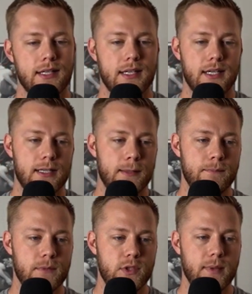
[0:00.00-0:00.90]

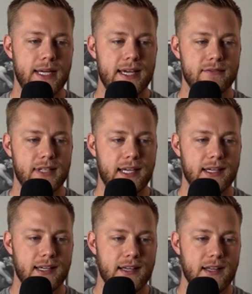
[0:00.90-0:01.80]
You might have like
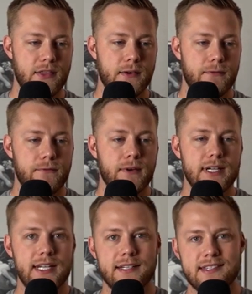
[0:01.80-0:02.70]
the
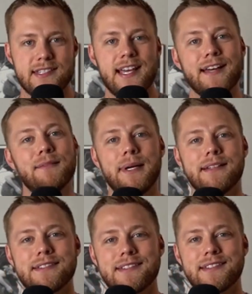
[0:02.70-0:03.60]
funniest
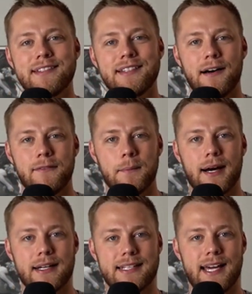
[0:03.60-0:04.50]
segments of a
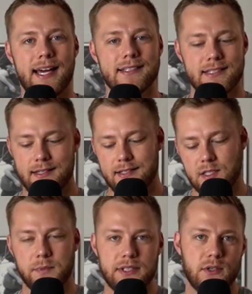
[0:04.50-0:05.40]
podcast,
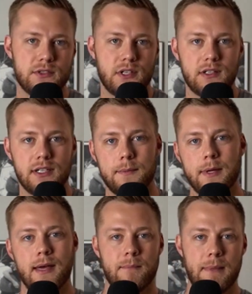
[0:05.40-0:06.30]
split those all up,
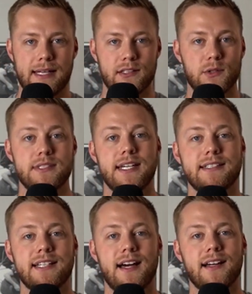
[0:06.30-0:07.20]
make a little
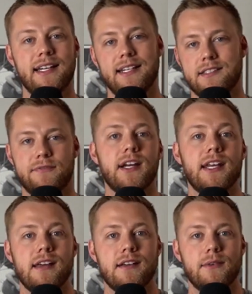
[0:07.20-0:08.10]
TikTok, and it's funny,
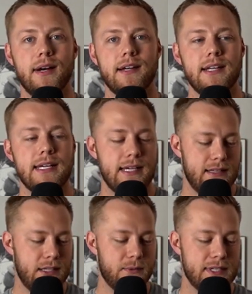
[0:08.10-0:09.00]
right?
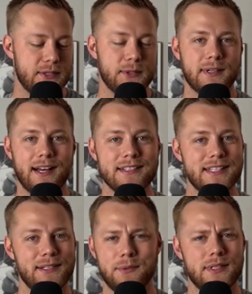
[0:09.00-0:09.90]
The original
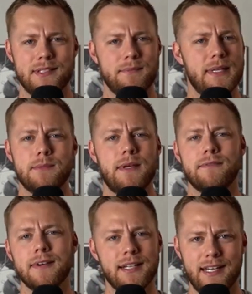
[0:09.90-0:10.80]
content wasn't meant to be
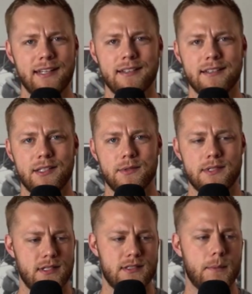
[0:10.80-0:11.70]
funny. It was
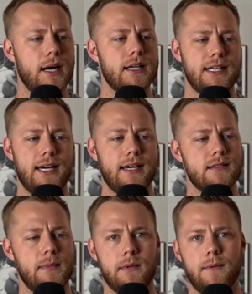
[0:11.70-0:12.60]
just a podcast,
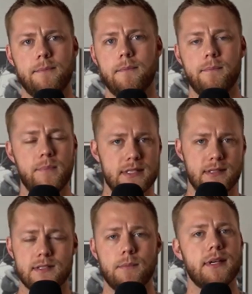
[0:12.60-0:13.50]
maybe a
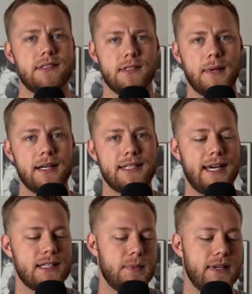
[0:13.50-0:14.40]
business-to-business
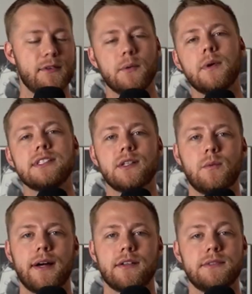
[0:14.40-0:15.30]
podcast, but every once in a
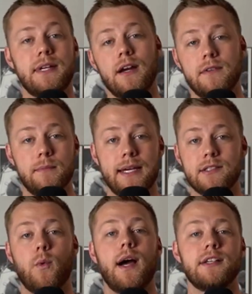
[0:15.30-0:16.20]
while, Gary Vee makes
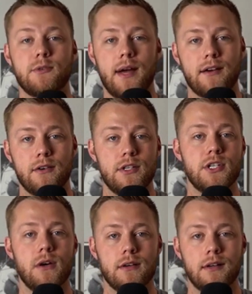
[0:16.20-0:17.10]
a wisecrack or a
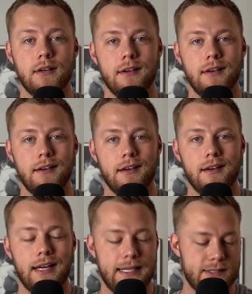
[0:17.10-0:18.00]
joke.
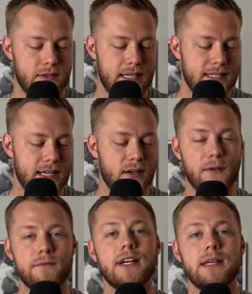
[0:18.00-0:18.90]
And so they take all the
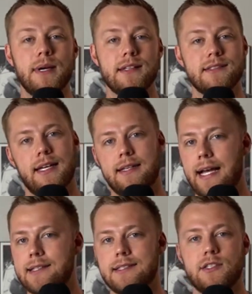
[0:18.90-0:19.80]
funny bits, and
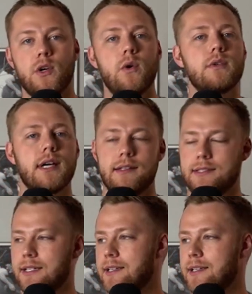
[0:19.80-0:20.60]
that's its own content.